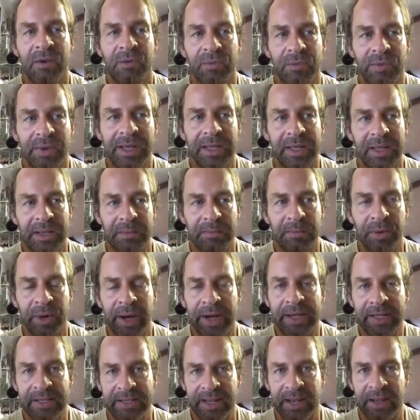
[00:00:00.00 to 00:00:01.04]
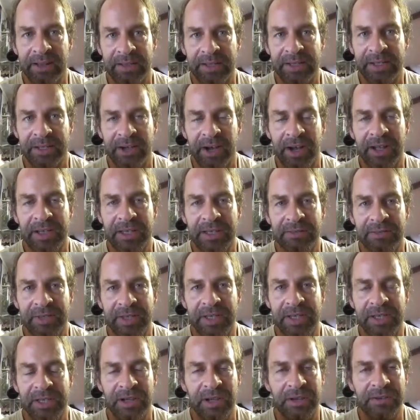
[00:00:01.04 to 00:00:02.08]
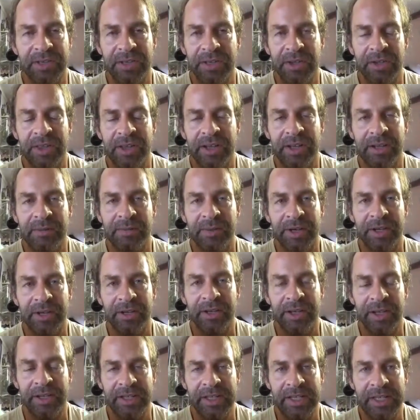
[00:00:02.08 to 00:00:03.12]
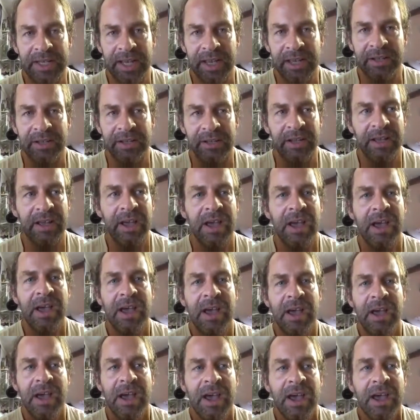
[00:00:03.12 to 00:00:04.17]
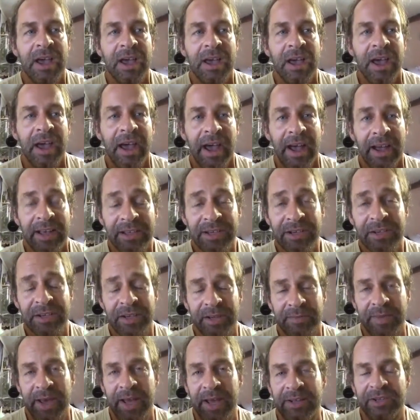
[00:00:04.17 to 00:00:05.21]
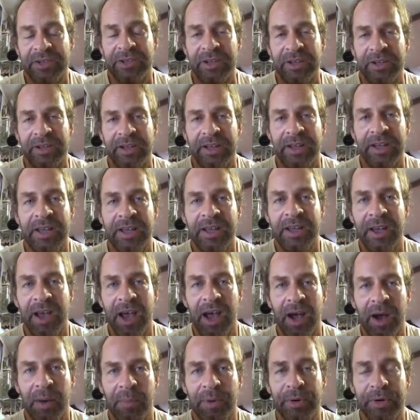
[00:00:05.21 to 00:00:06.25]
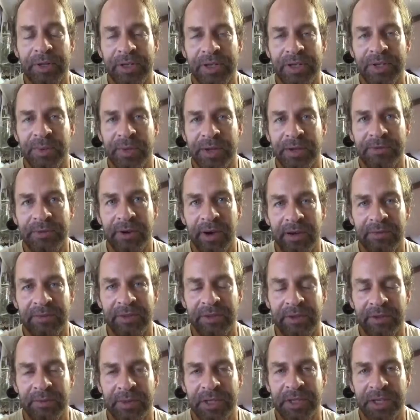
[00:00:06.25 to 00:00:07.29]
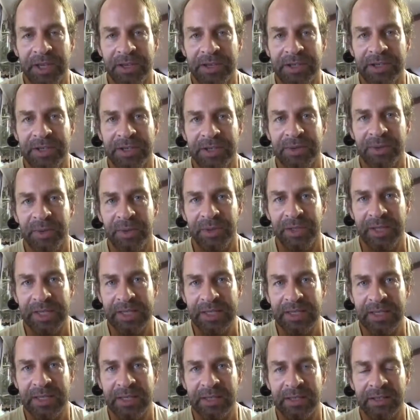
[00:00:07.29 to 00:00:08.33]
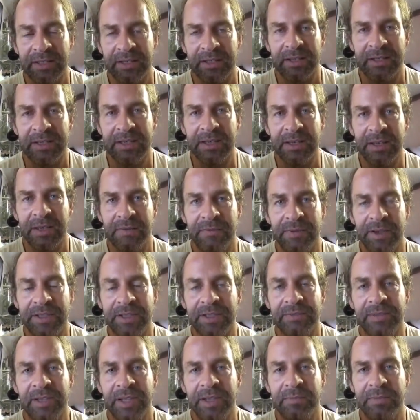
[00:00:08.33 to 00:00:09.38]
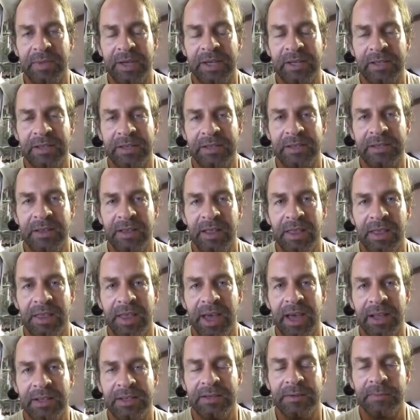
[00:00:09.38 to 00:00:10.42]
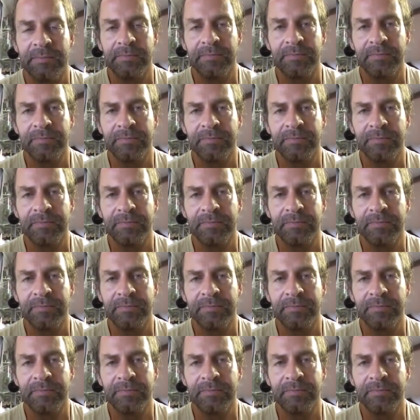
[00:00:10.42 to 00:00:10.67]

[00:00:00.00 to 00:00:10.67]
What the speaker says: really break down the science of this stuff so that anybody can understand it. As you could imagine, putting a 25-year obsession into all these things effectively means that